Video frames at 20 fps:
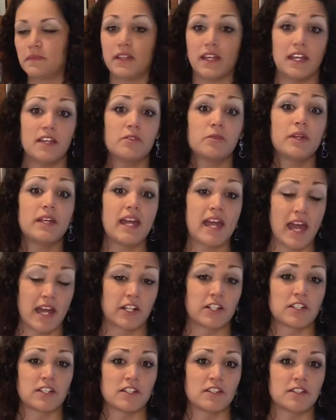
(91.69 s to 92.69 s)
In
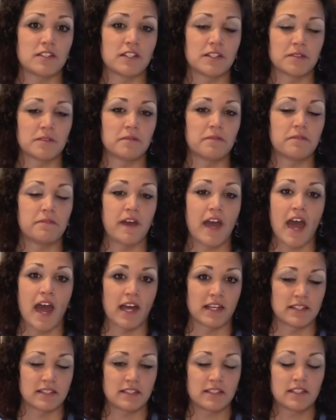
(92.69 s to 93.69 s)
reaction to this
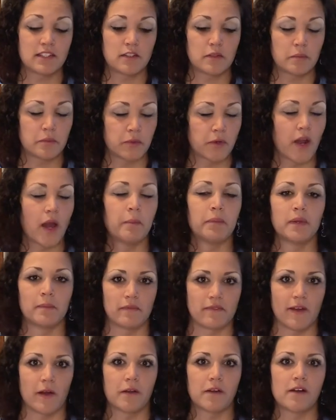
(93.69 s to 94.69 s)
vast
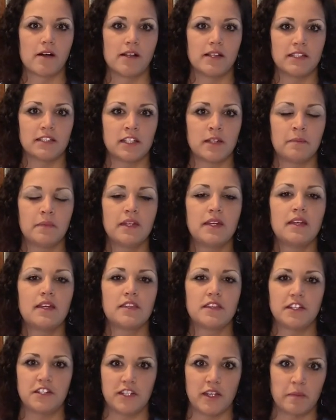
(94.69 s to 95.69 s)
problem of alcoholism,
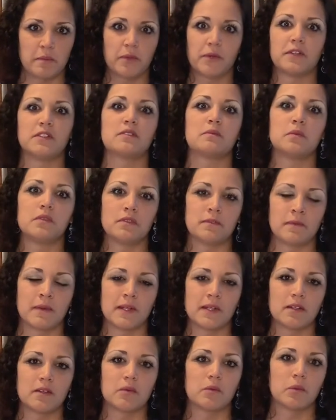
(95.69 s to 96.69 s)
the temperance
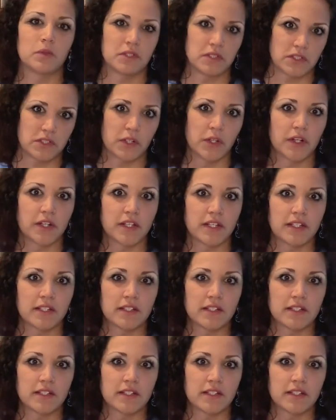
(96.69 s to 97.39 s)
movement was started.